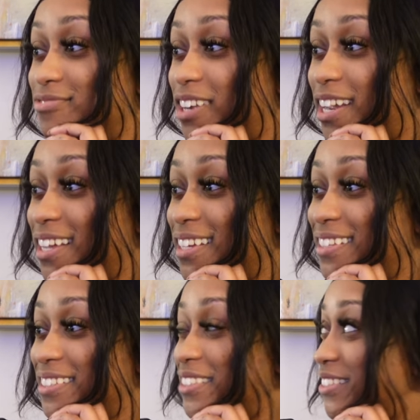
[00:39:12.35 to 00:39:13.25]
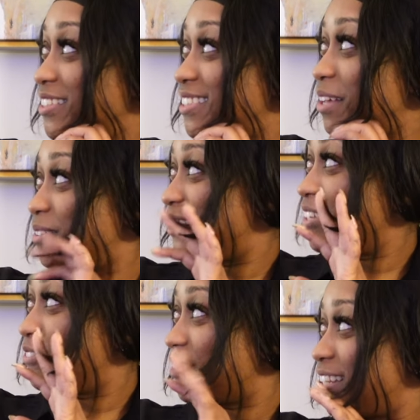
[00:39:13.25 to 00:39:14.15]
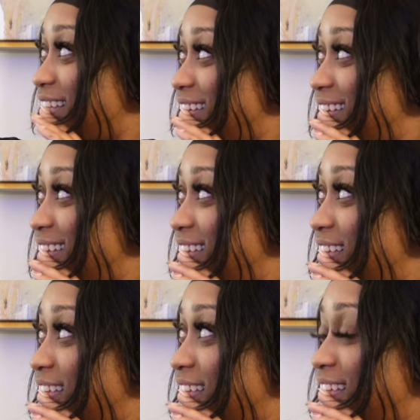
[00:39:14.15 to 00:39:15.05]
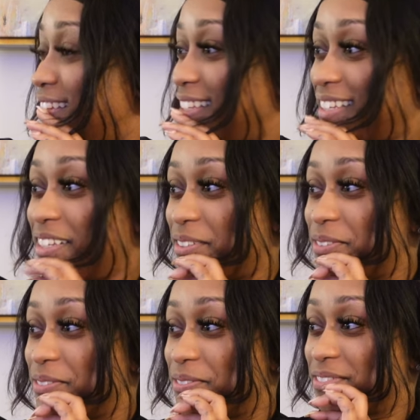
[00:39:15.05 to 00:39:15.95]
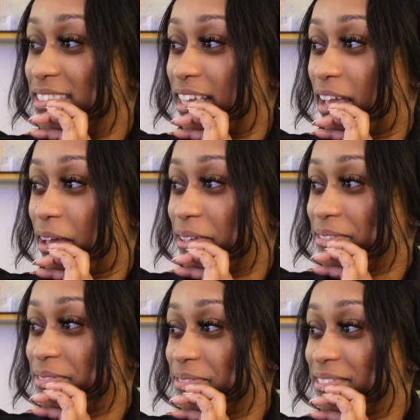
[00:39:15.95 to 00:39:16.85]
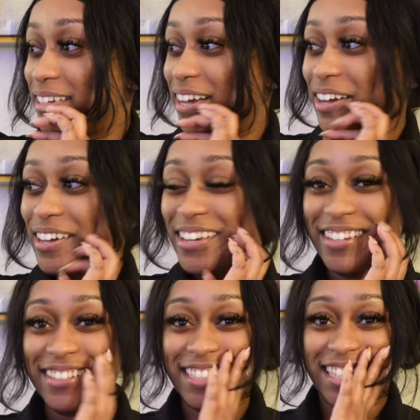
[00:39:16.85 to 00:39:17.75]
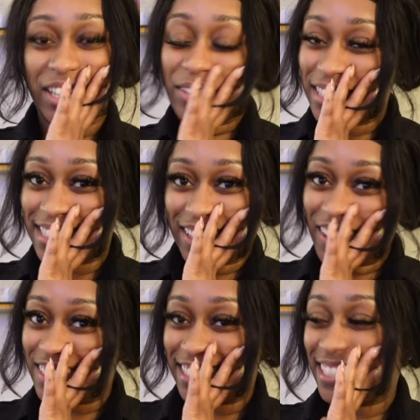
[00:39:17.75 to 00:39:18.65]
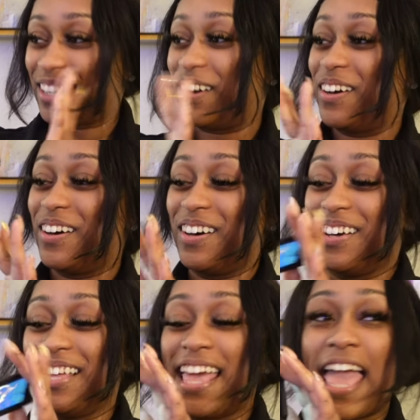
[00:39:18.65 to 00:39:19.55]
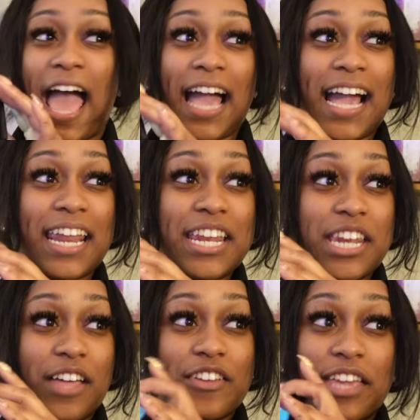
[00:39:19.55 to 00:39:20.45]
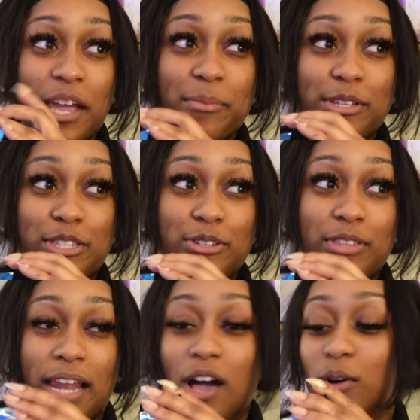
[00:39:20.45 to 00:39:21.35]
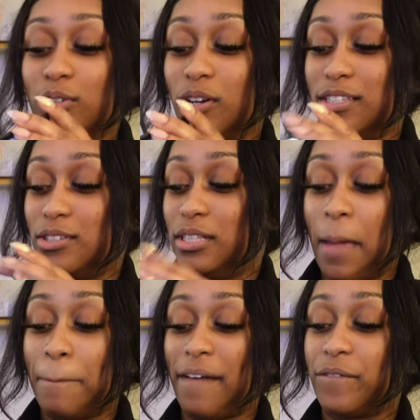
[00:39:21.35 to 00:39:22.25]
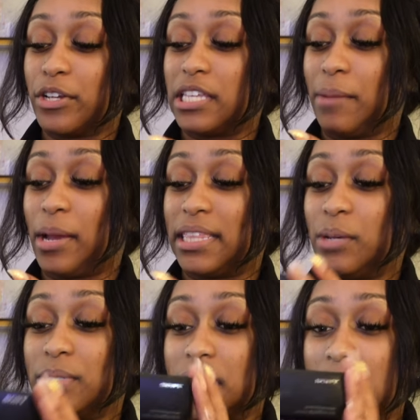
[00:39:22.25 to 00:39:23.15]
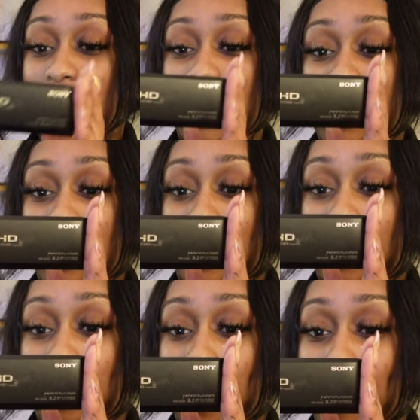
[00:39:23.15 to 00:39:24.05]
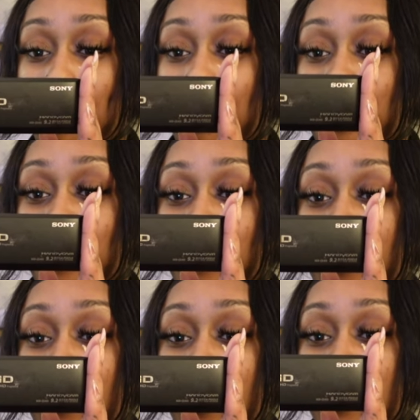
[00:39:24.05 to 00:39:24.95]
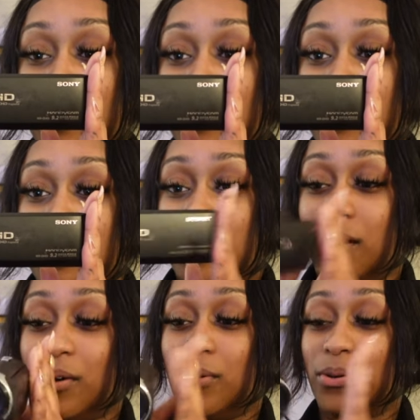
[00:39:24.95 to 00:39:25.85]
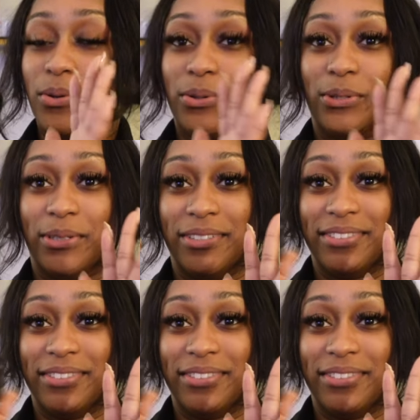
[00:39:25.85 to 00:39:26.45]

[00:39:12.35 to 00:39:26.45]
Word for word: right? see. Something different. the yeah. Yeah. Oh, this is so nostalgic, y'all. I got another camera too that I hold on to. My first camera, I think, was a Nikon. This is so cool.